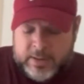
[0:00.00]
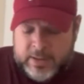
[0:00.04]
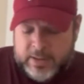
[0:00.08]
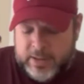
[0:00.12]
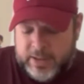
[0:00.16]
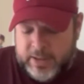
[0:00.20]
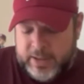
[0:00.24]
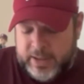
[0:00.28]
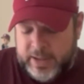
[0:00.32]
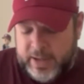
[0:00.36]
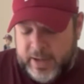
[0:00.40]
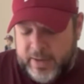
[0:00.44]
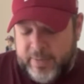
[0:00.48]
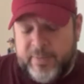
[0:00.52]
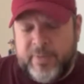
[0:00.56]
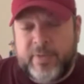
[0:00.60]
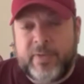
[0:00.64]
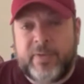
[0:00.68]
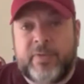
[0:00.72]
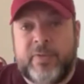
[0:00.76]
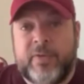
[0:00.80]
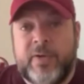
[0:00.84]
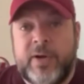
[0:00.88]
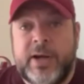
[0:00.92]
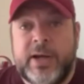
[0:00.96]
And I got them for
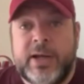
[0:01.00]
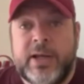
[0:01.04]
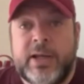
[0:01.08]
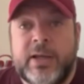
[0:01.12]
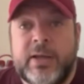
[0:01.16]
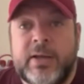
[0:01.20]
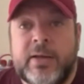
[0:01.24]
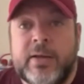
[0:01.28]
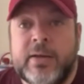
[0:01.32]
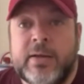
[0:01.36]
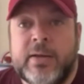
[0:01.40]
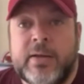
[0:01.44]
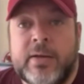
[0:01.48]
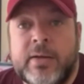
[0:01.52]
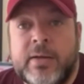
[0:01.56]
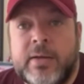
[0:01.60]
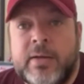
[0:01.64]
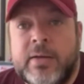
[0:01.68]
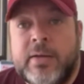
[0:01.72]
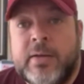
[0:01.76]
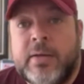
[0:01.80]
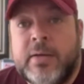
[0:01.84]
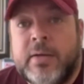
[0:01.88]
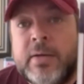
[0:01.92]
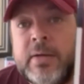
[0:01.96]
free.
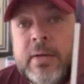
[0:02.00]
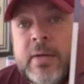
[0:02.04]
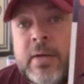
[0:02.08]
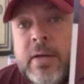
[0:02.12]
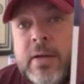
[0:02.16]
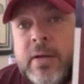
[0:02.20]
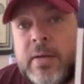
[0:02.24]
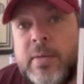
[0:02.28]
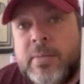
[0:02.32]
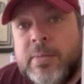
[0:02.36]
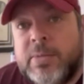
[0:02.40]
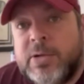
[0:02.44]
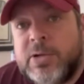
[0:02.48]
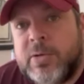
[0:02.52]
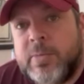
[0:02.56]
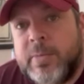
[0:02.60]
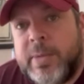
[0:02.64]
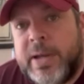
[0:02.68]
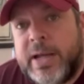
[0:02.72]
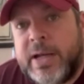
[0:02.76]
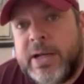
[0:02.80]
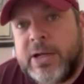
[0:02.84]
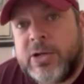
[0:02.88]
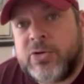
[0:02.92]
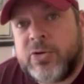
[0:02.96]
Mr.
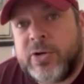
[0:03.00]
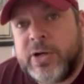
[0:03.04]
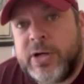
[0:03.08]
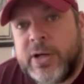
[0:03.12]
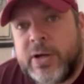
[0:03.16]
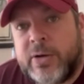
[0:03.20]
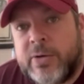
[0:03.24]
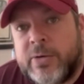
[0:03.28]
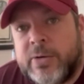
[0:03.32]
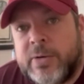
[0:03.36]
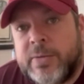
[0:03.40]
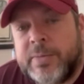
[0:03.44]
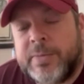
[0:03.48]
Manny Trio